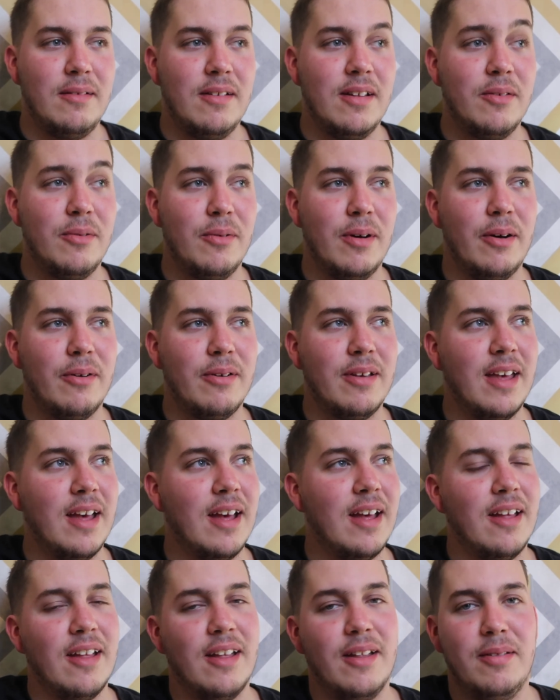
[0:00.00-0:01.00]
well yeah,
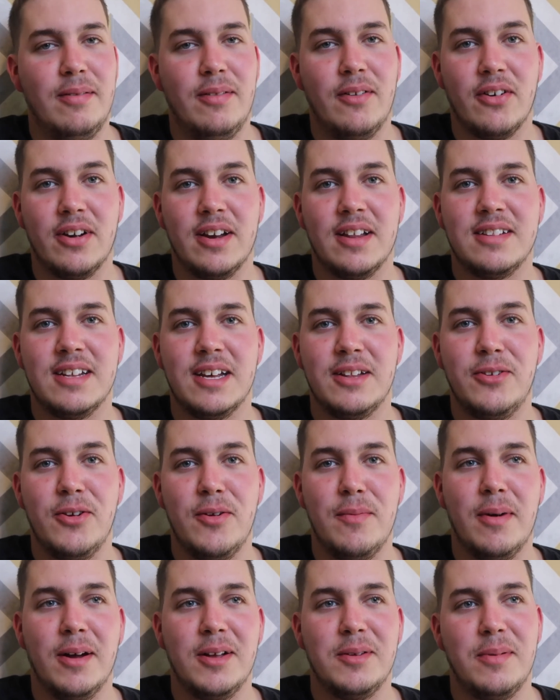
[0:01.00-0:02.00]
I'm not going to say too
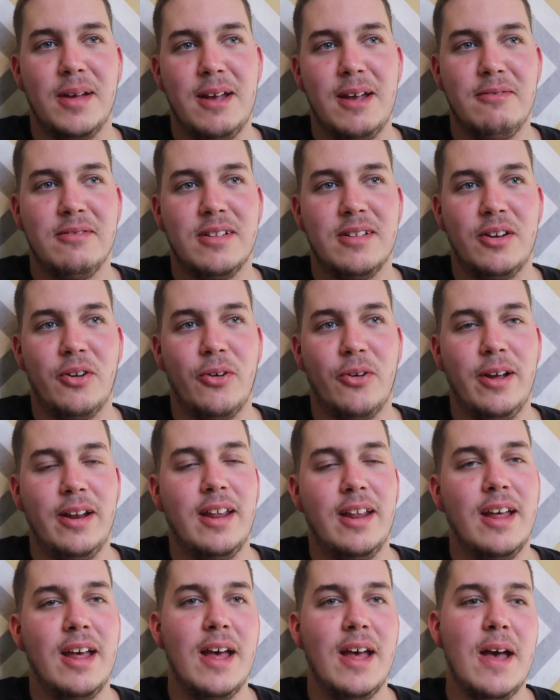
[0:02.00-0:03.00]
much, but he was annoyed.
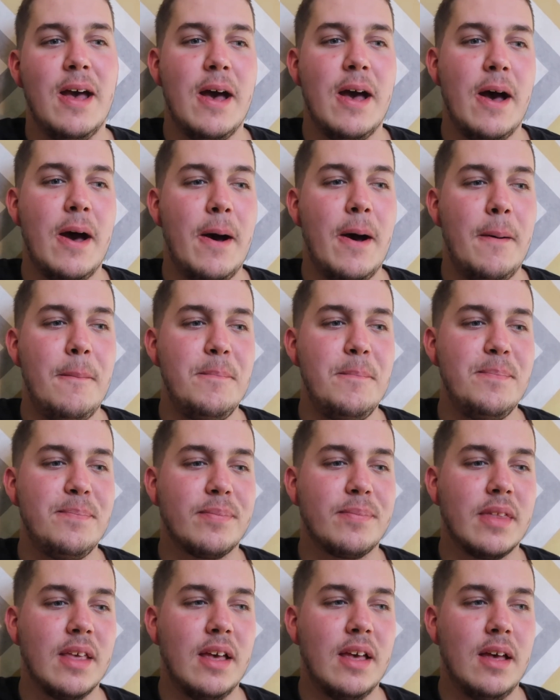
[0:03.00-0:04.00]

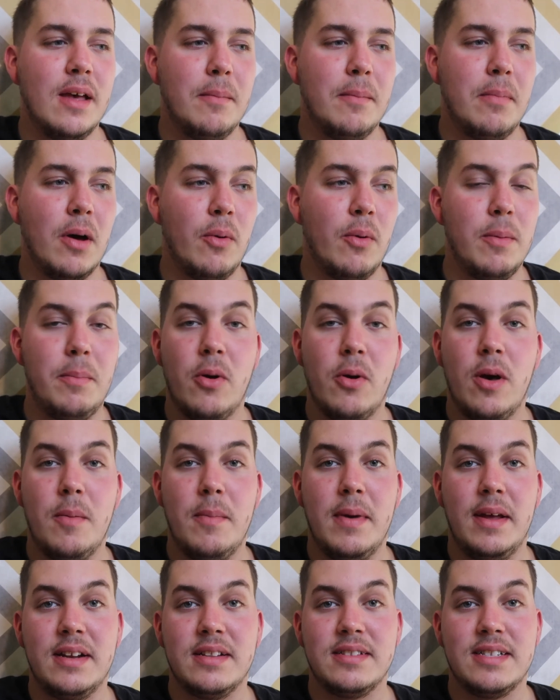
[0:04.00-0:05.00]
But we put him
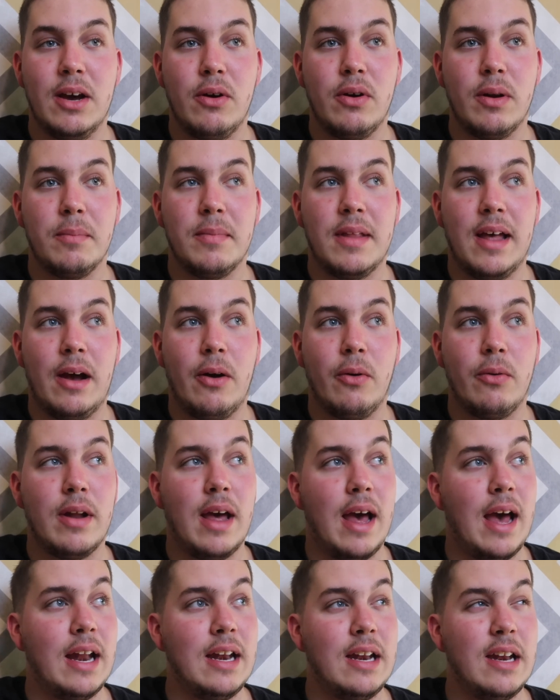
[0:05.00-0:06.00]
in, settled him down,
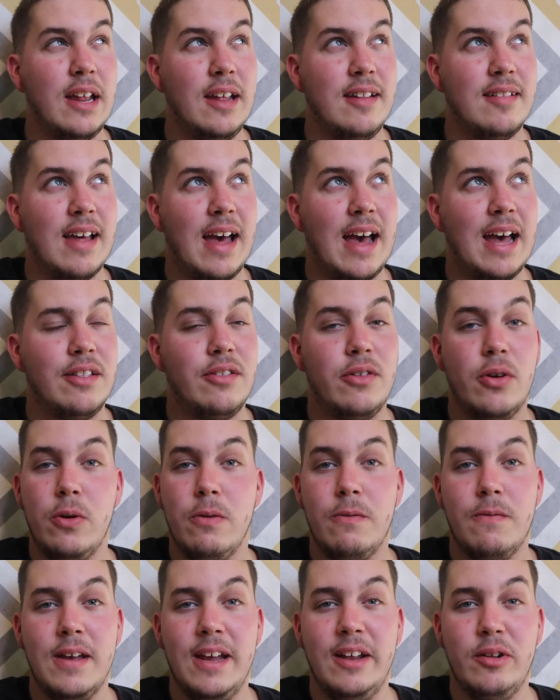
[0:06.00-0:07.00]
and he's had 2
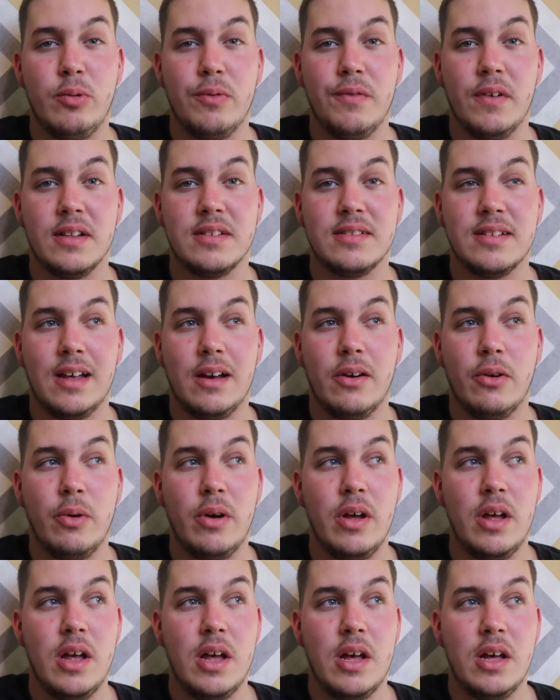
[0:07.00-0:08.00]
feeds with us now.
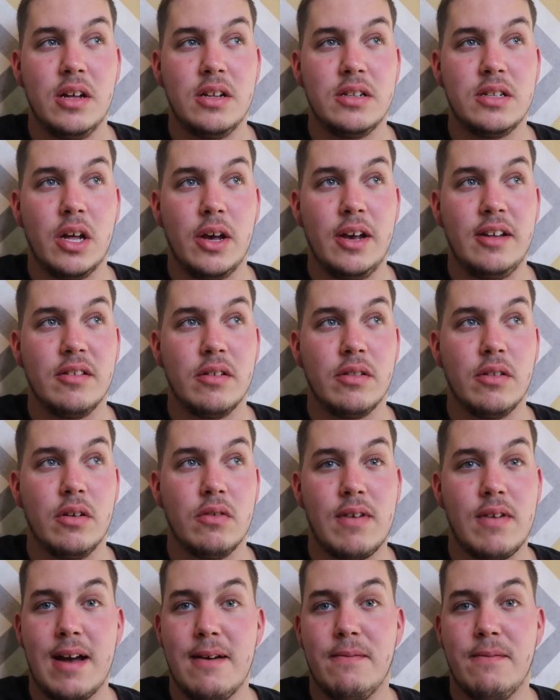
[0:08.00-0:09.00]
So he's on the
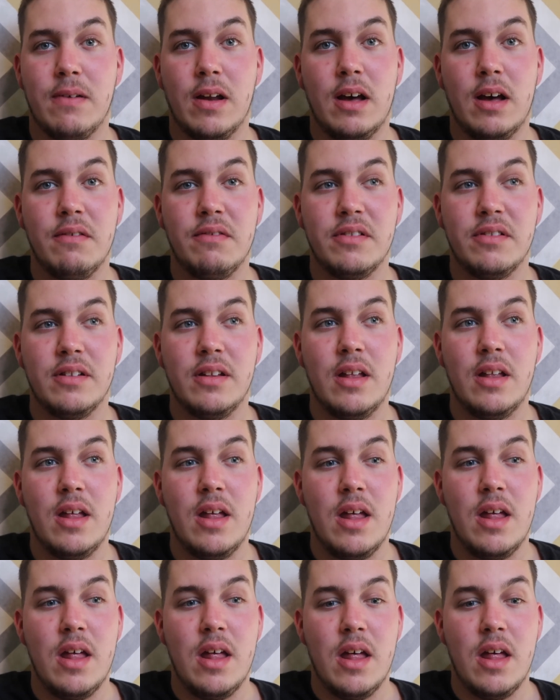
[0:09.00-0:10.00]
rat fluffs,
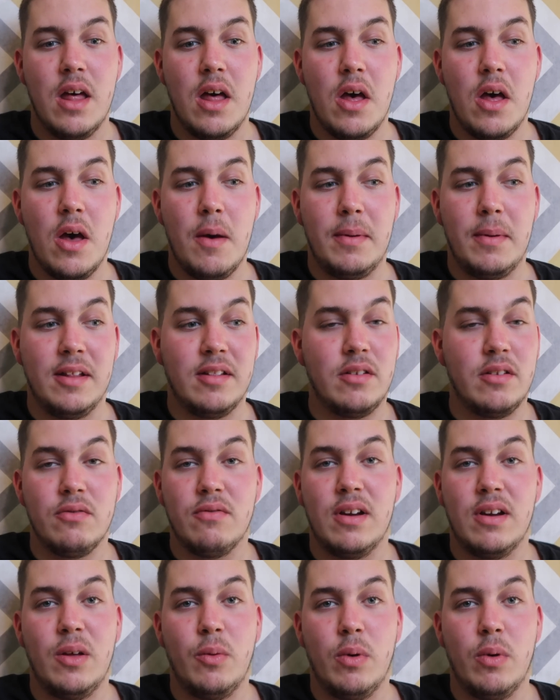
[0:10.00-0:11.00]
and he's done
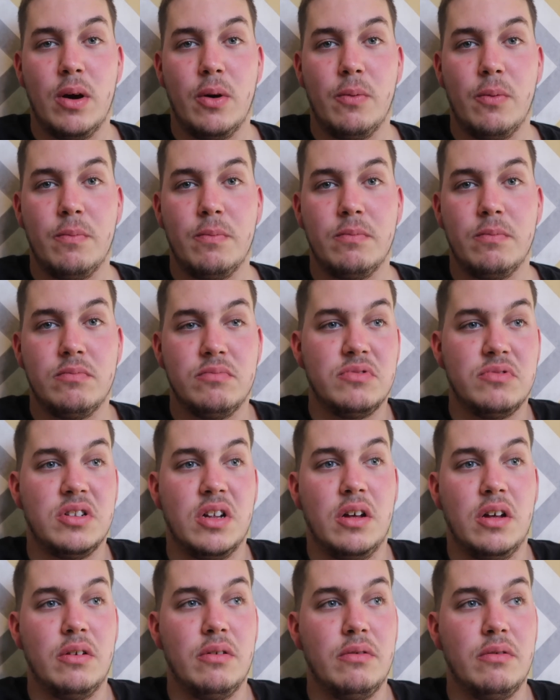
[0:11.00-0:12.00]
really well.
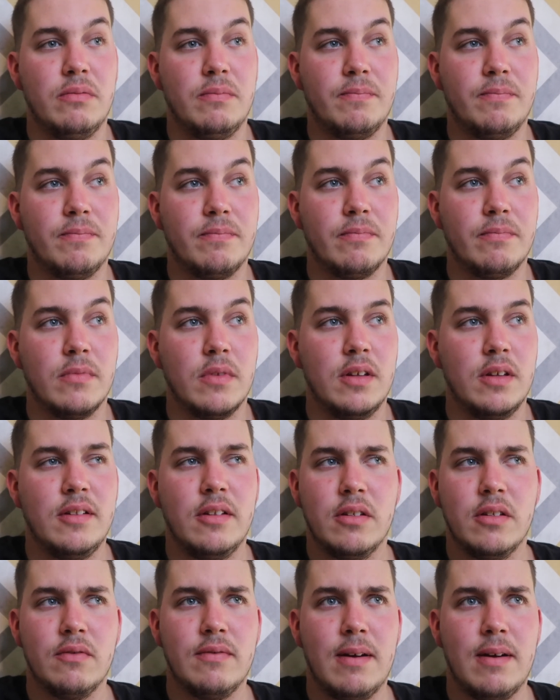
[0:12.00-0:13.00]
So, is he
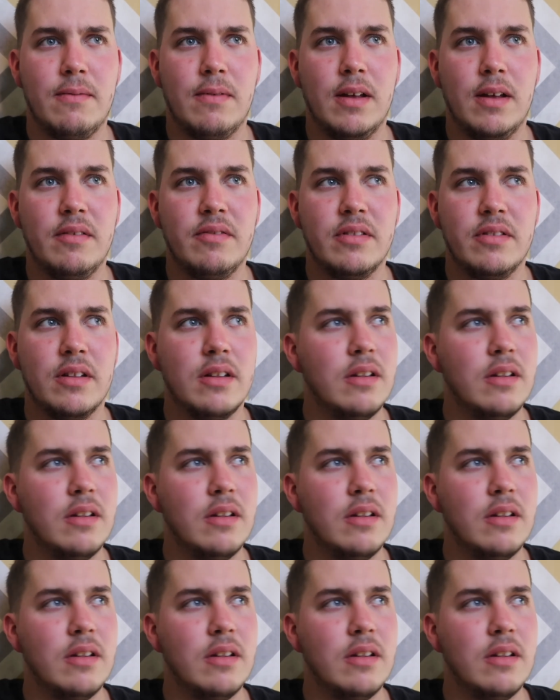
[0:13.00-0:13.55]
on the rat fluffs?